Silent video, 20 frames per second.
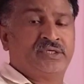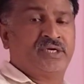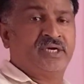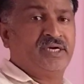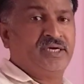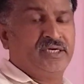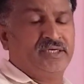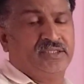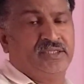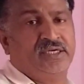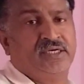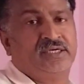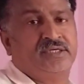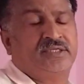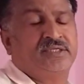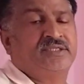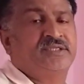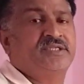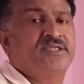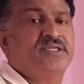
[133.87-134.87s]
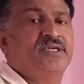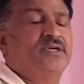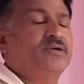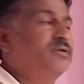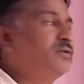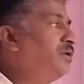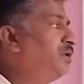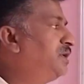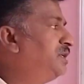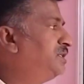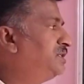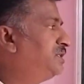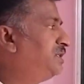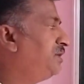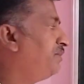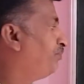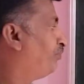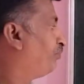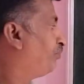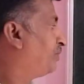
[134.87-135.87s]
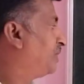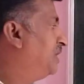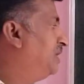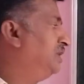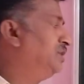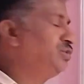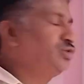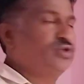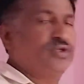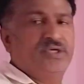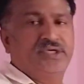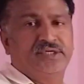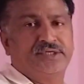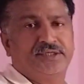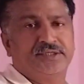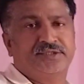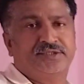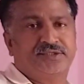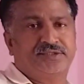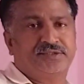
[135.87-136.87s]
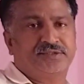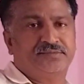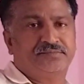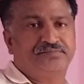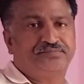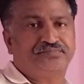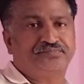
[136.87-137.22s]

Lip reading: conduct the electricity are called as insulators.